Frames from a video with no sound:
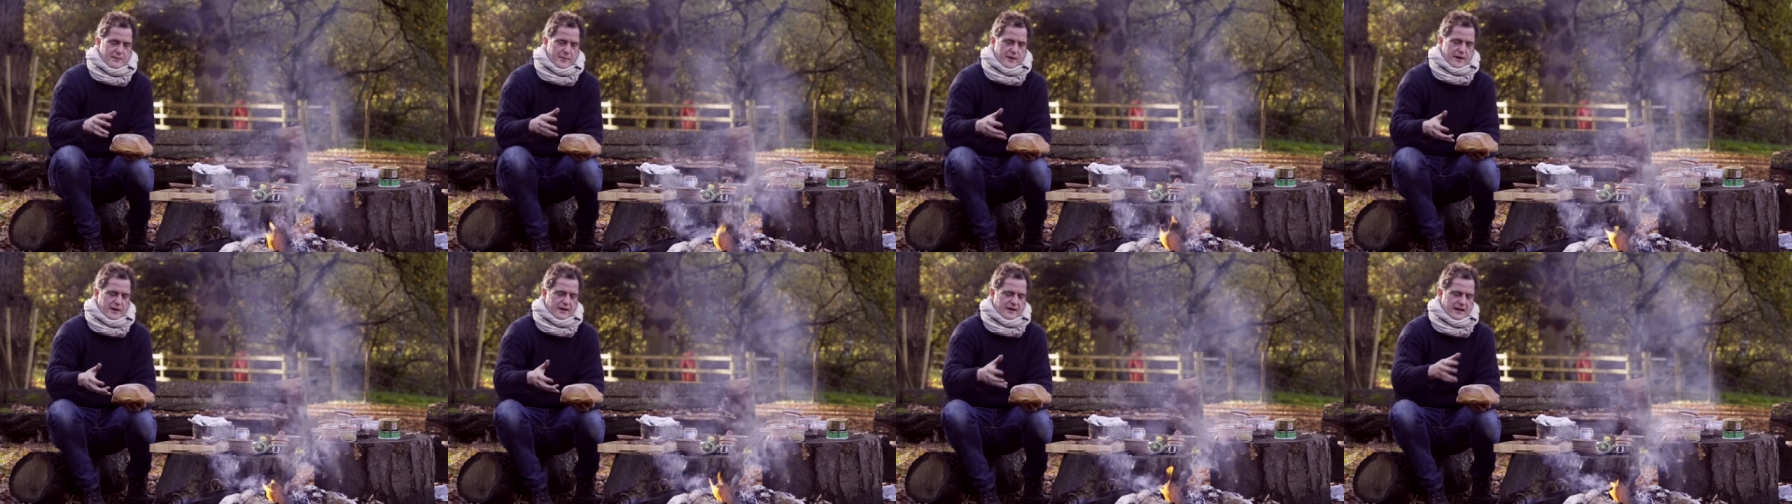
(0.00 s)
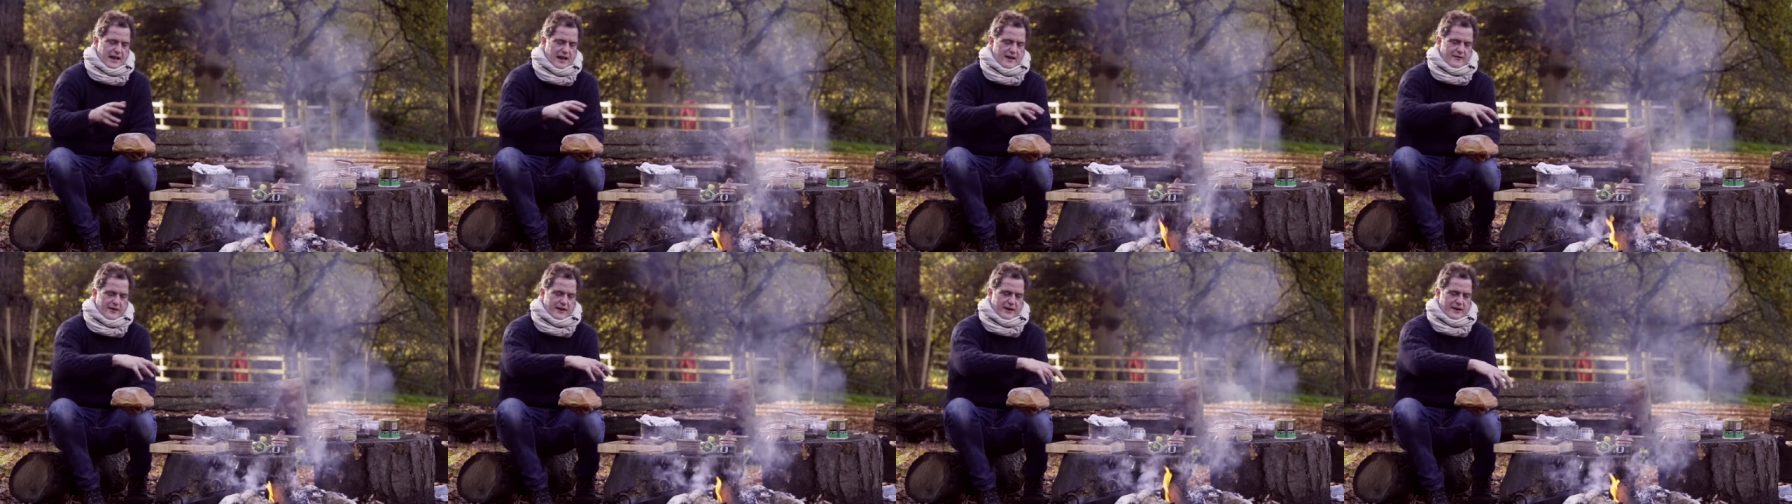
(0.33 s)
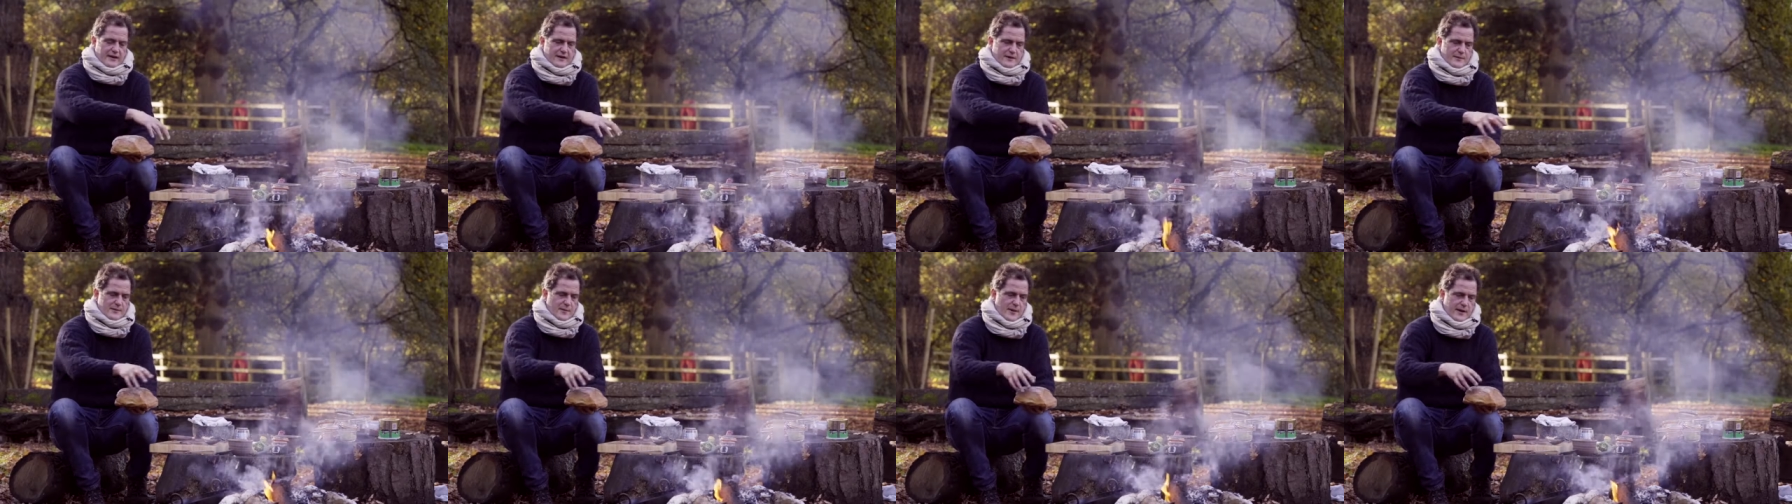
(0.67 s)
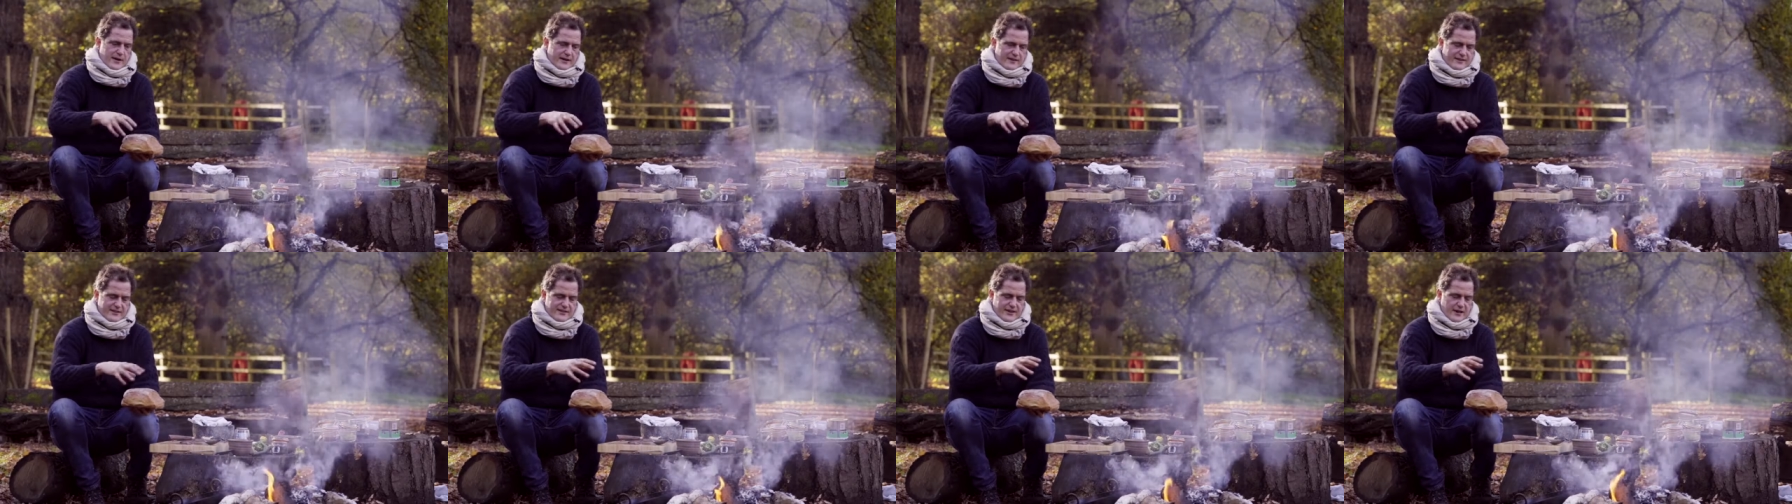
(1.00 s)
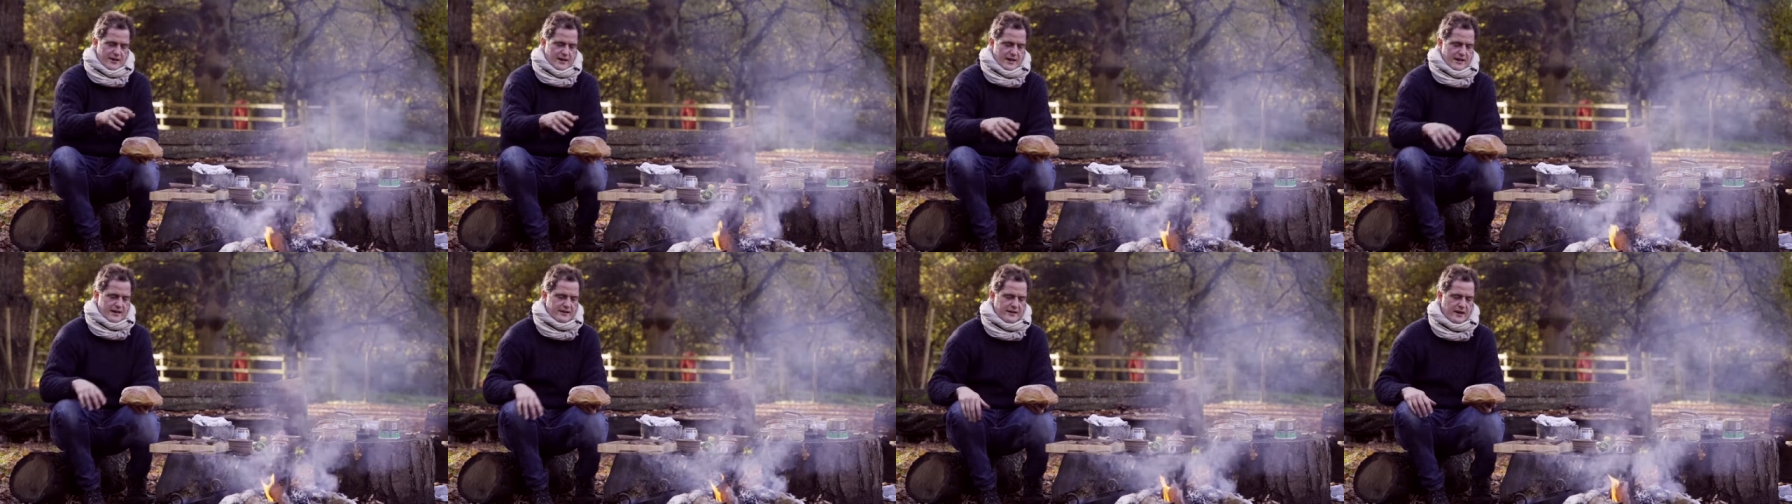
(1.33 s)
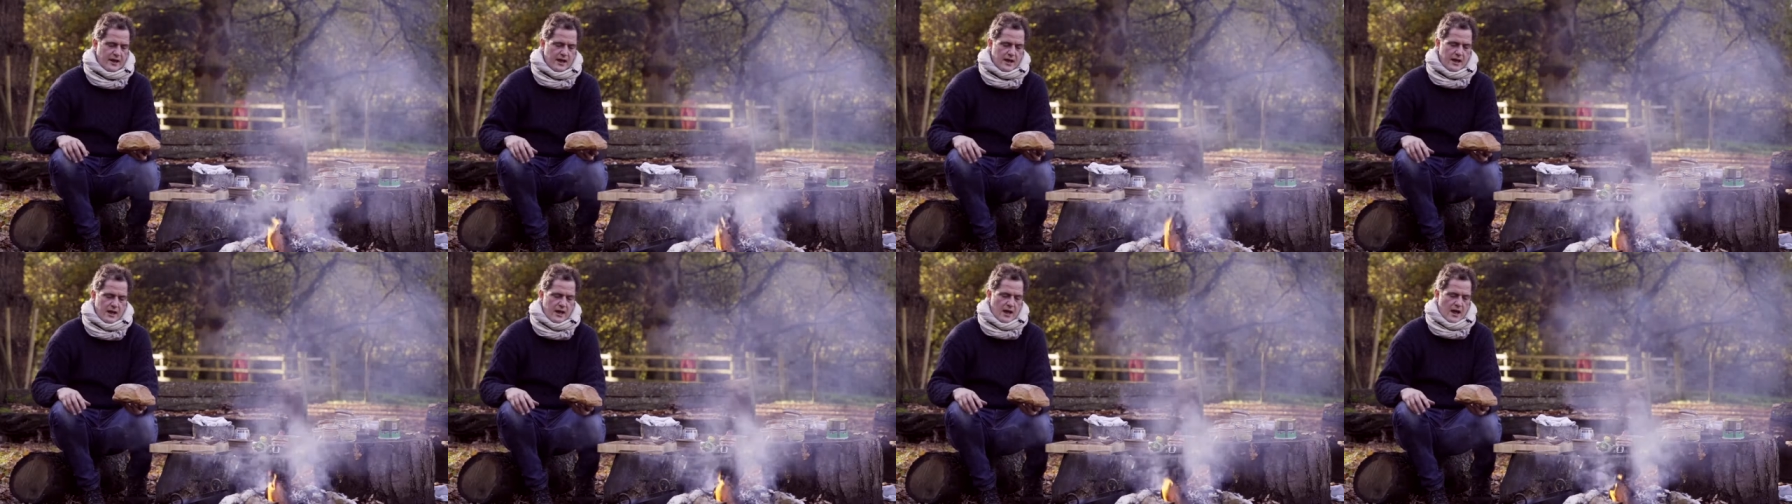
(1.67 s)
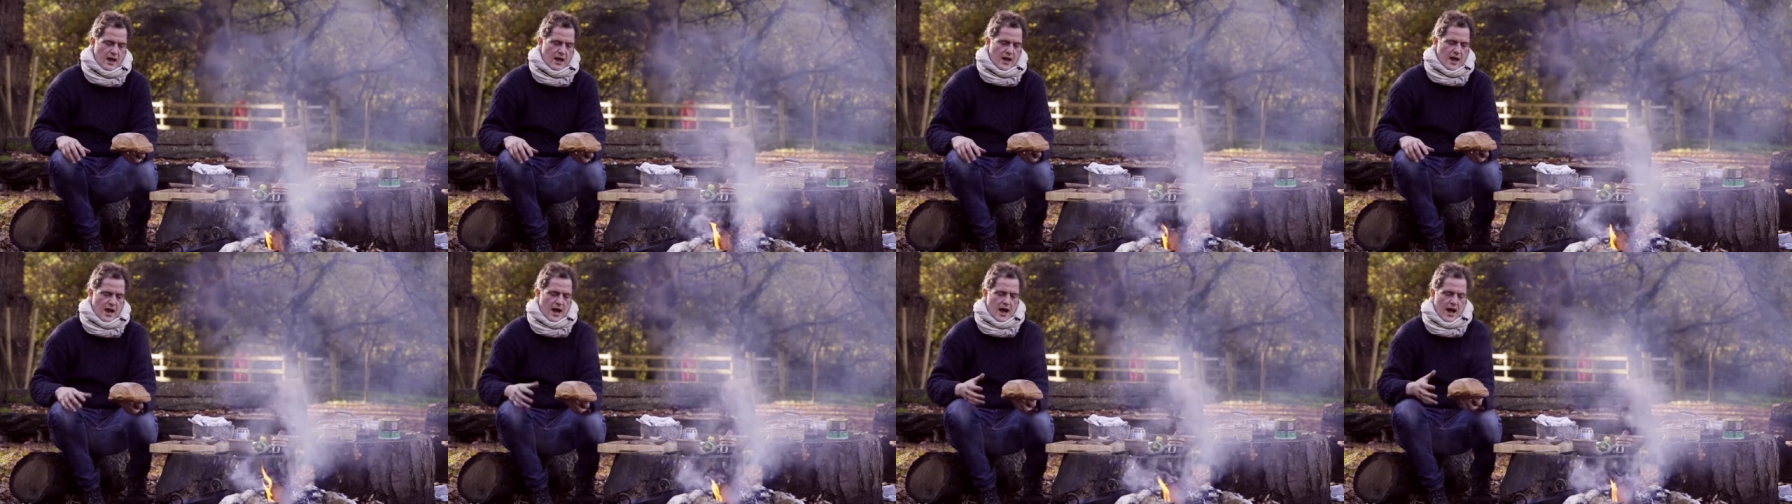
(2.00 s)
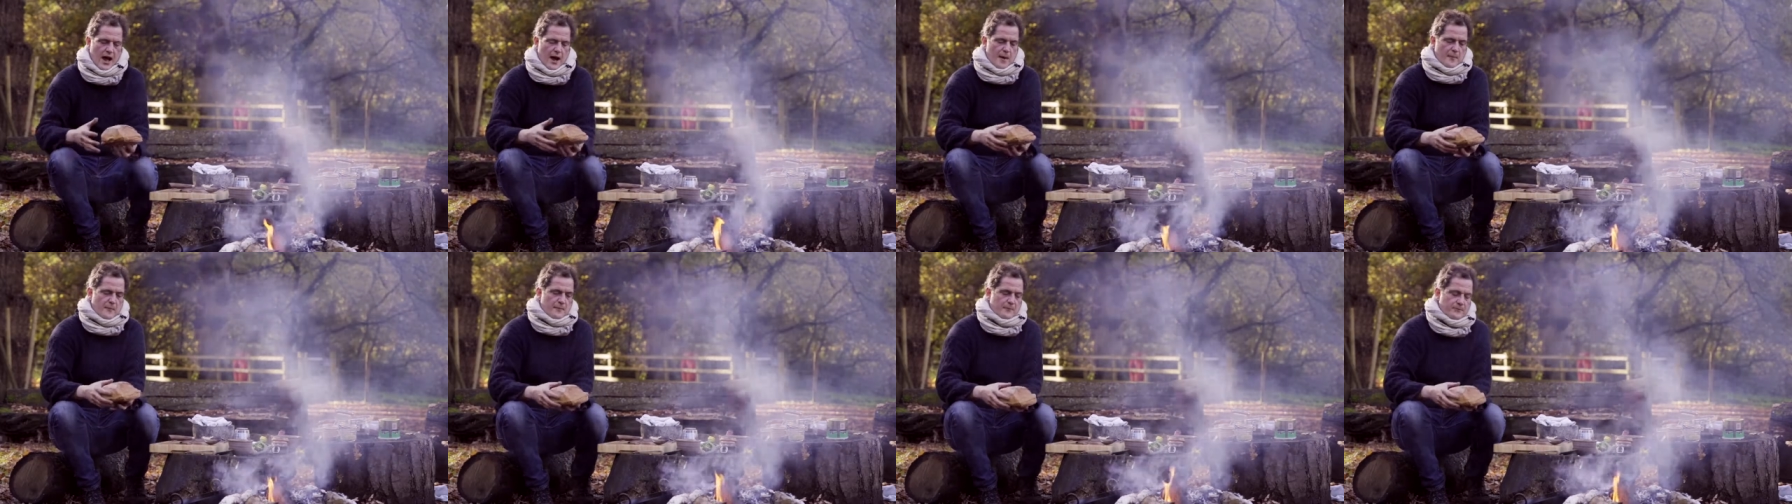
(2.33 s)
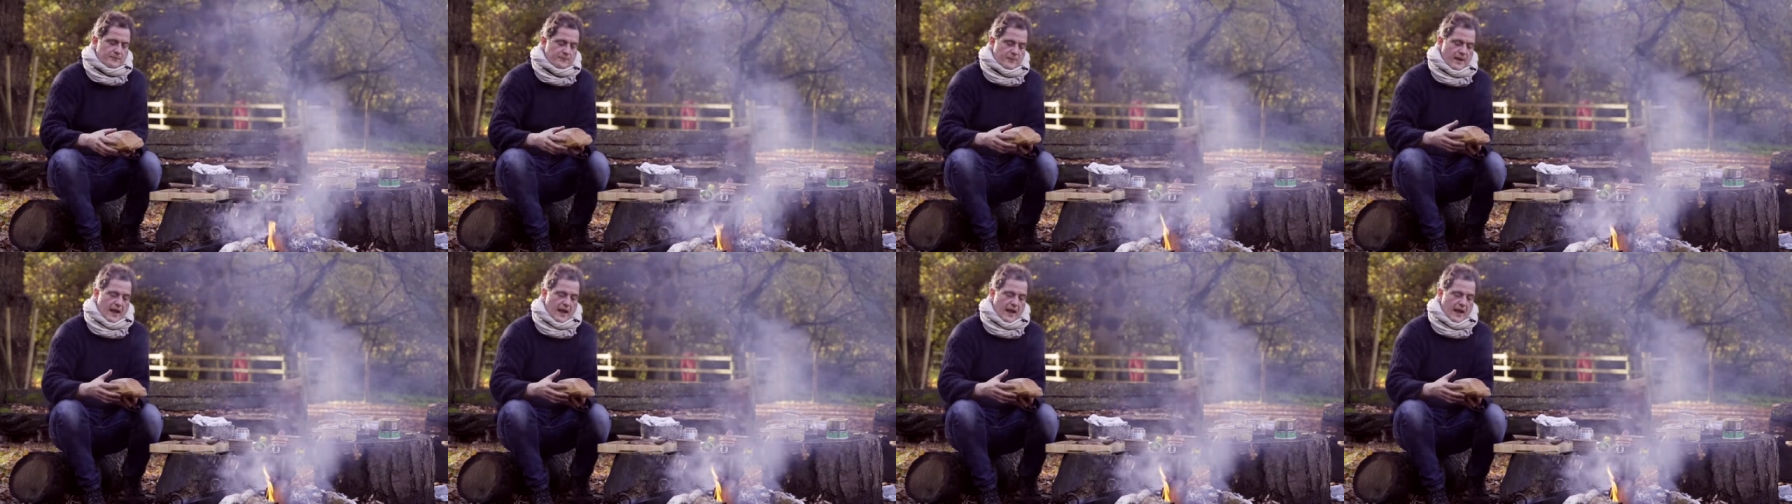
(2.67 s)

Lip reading: the middle, and have it kind of by the side. And